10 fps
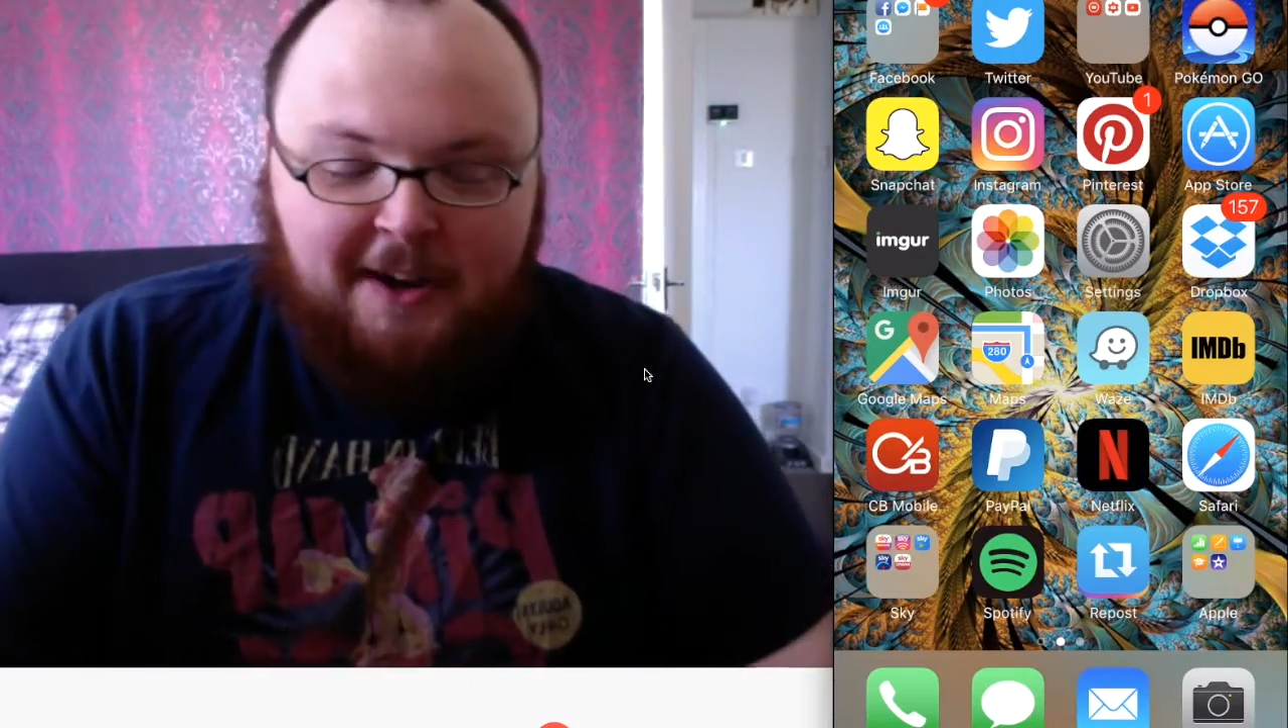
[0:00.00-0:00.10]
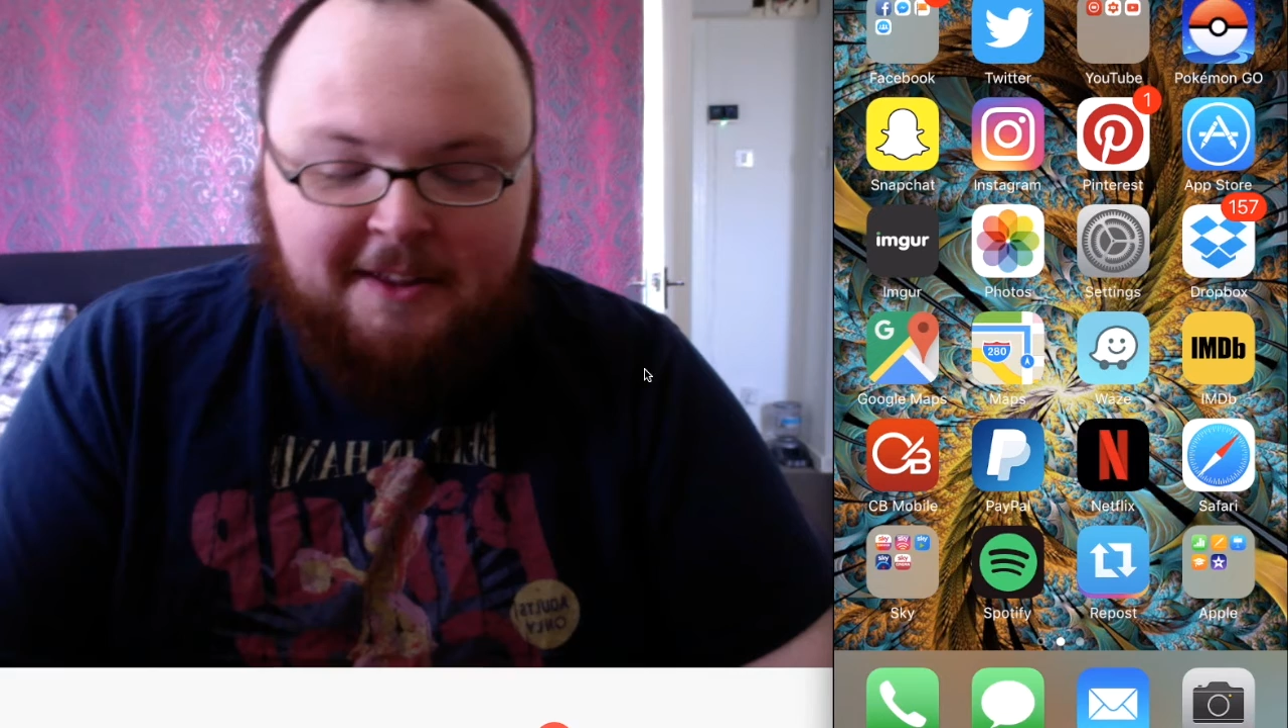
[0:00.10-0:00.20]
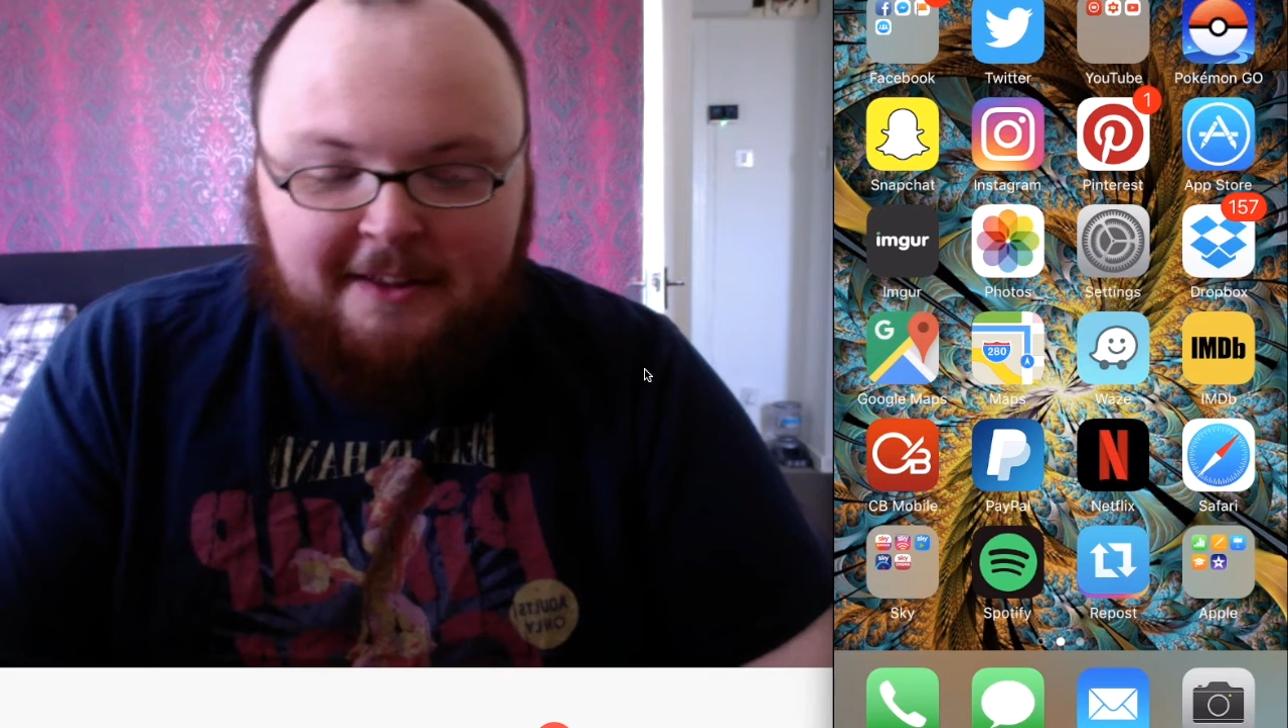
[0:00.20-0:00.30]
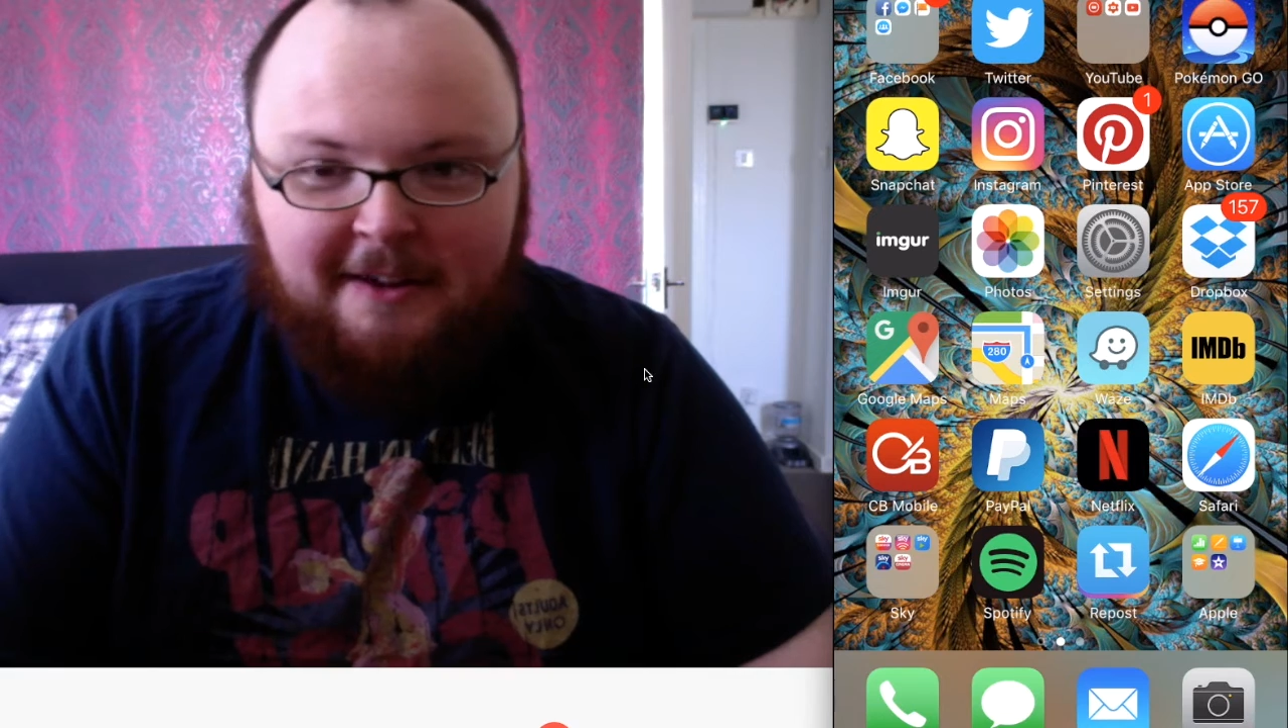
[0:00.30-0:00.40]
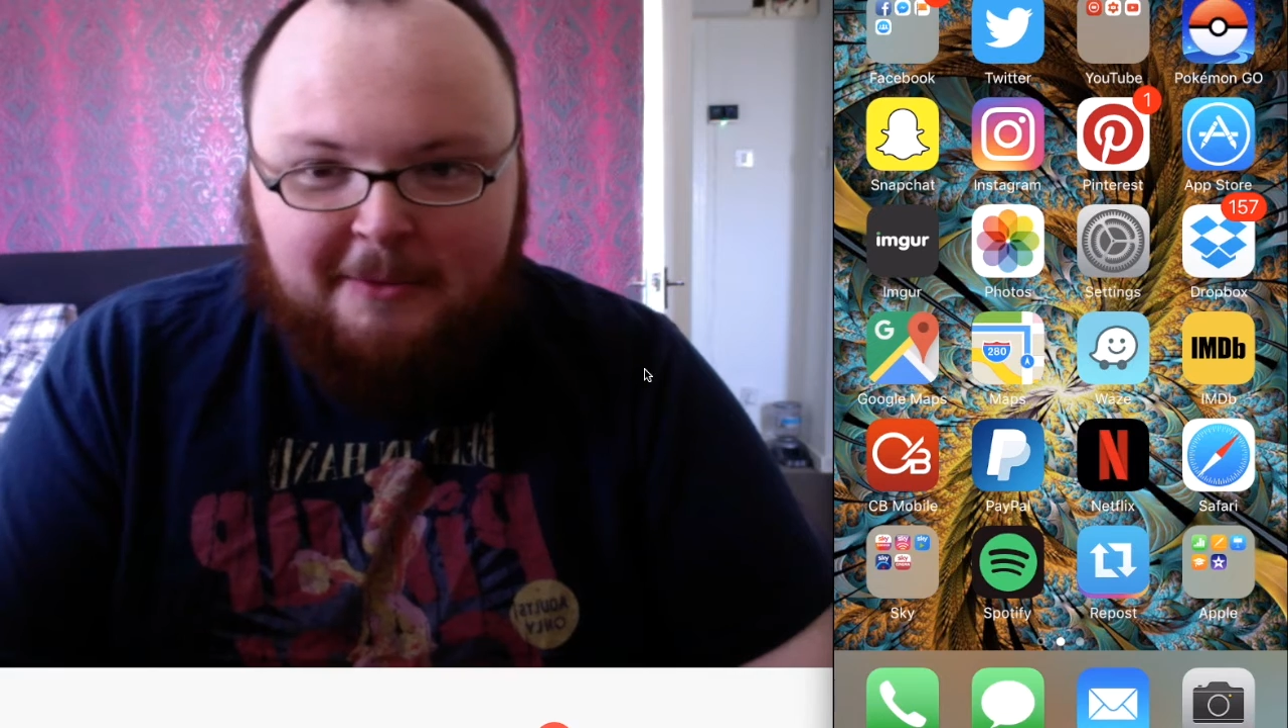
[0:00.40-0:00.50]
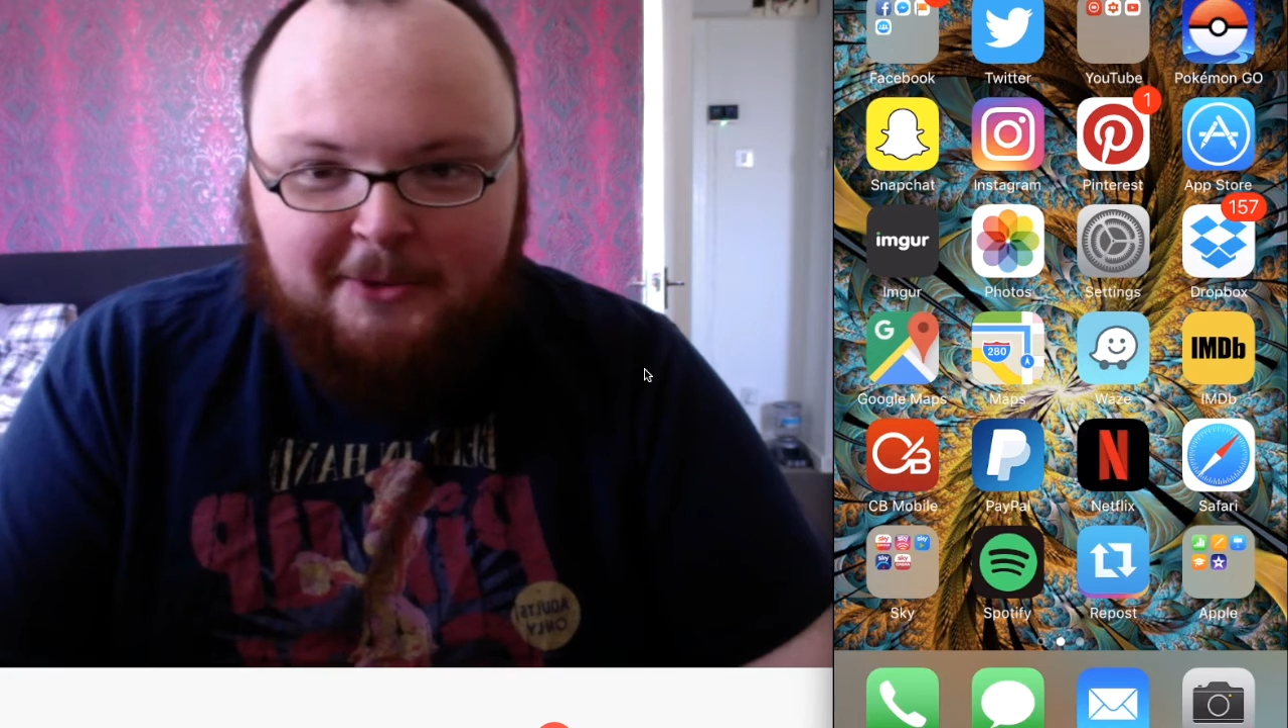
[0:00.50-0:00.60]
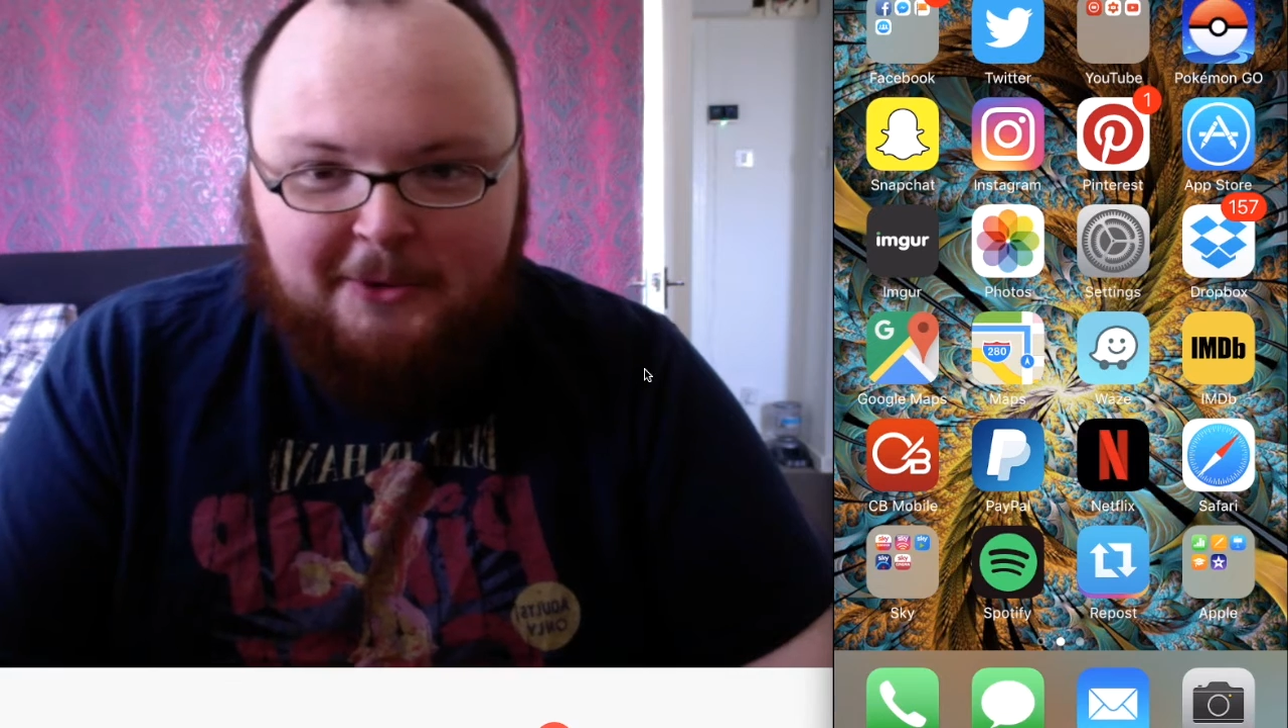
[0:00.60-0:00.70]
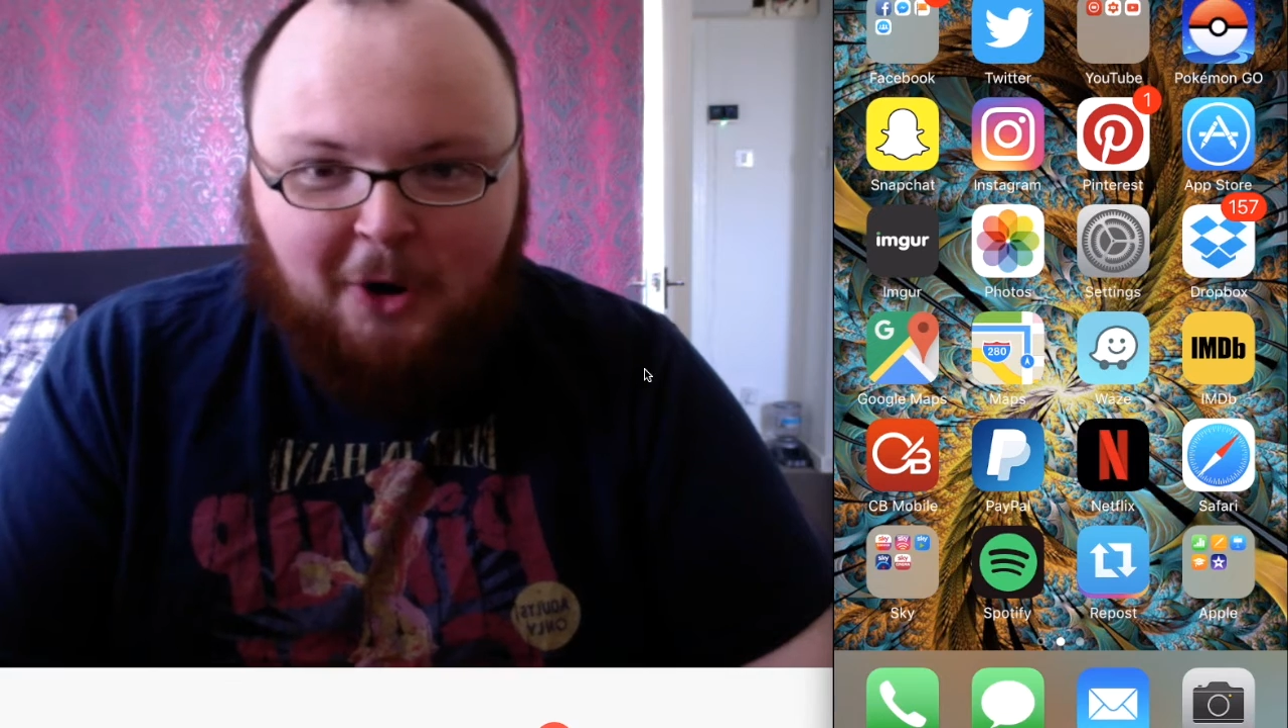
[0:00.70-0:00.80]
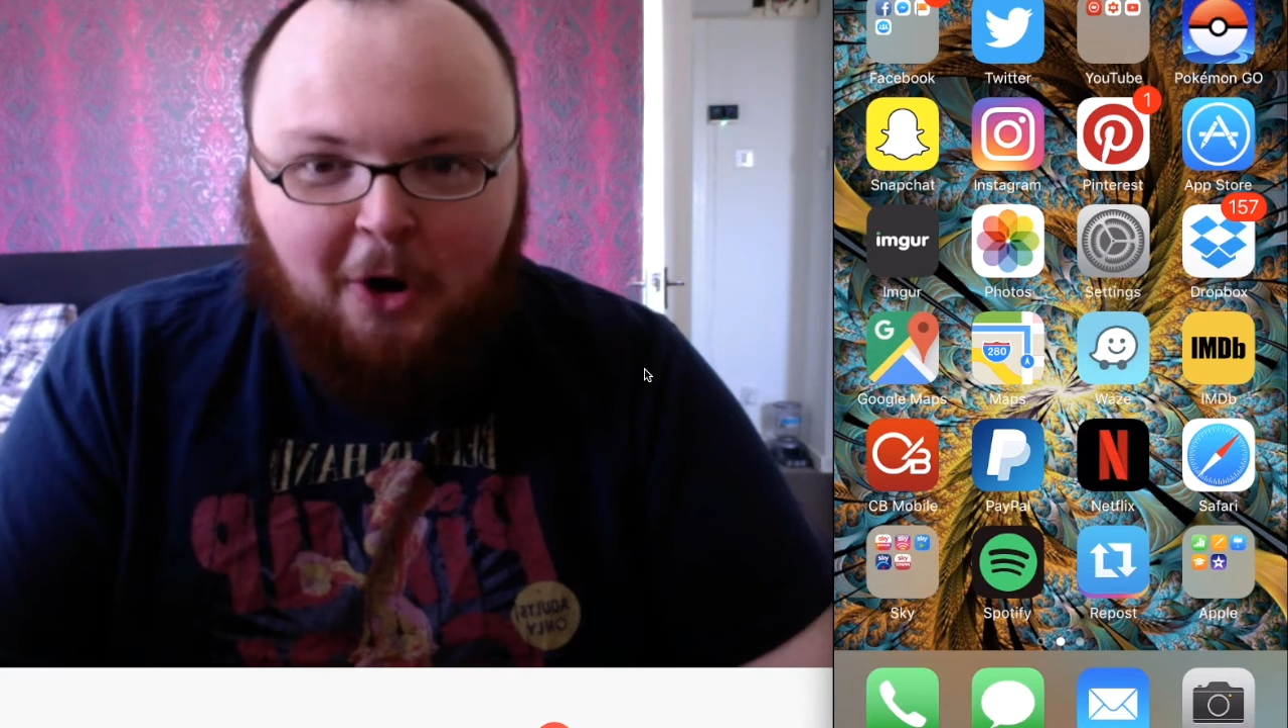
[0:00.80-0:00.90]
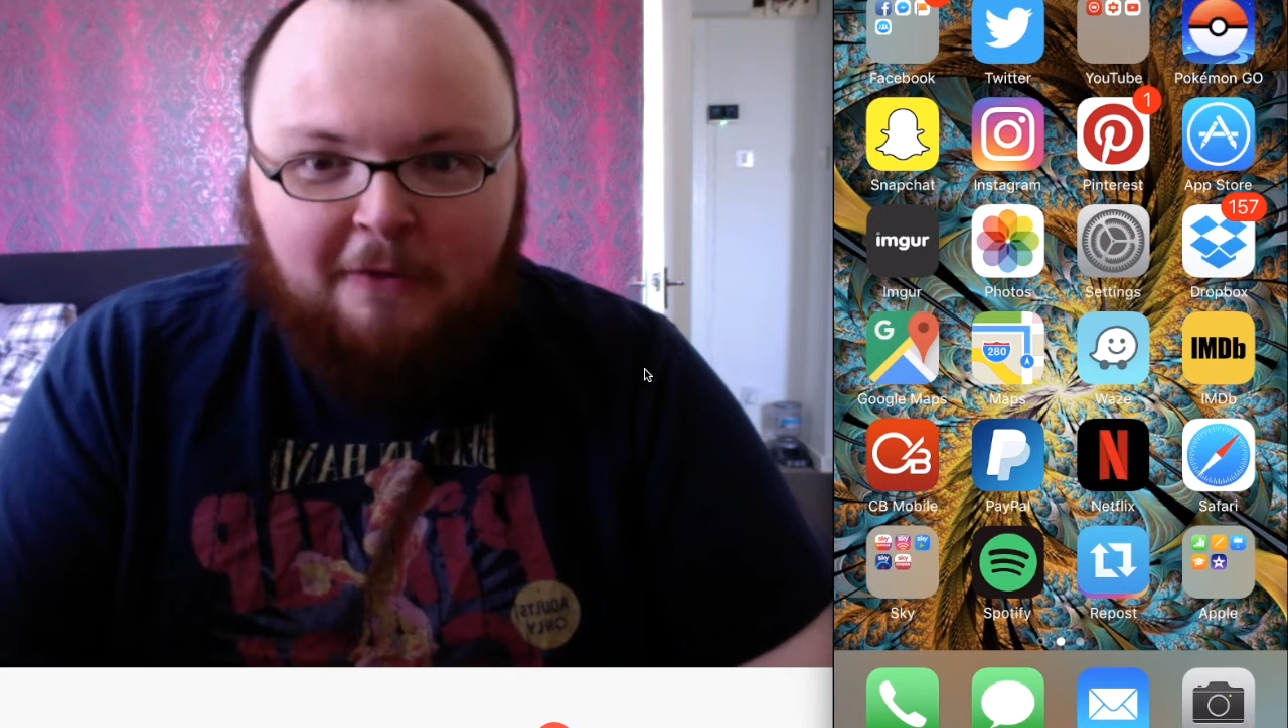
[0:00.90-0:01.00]
another episode
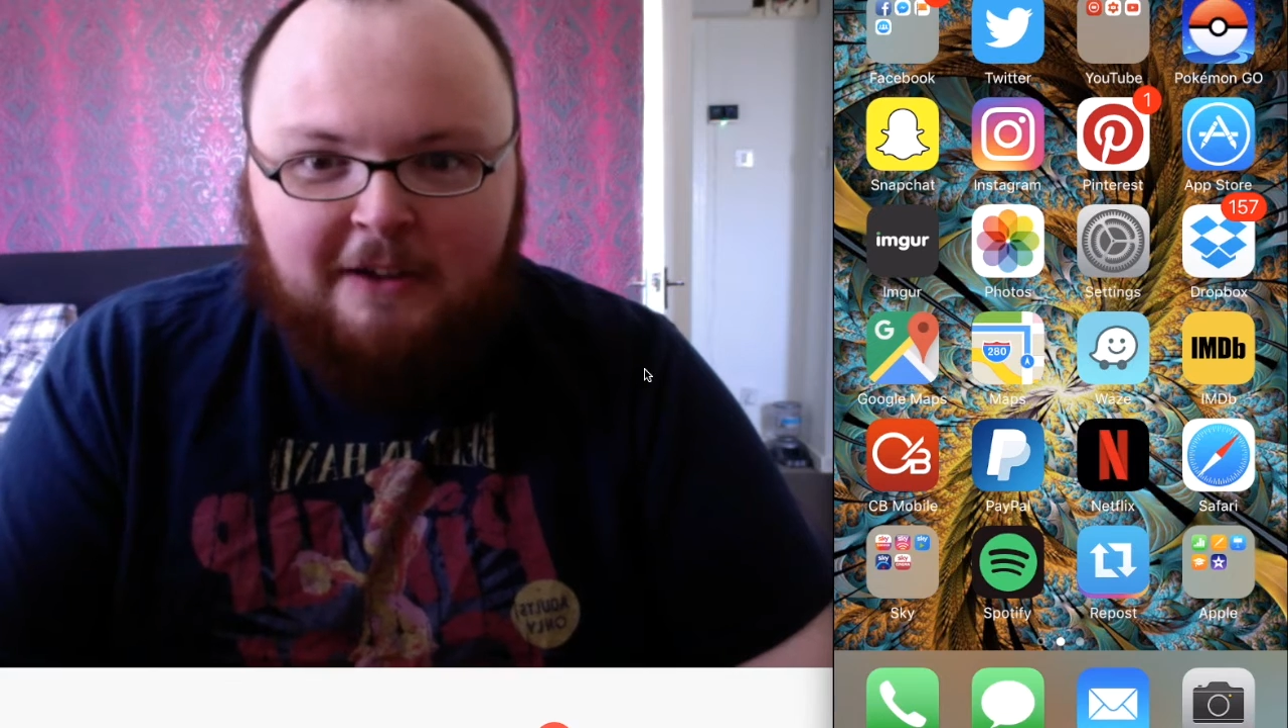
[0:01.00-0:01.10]
of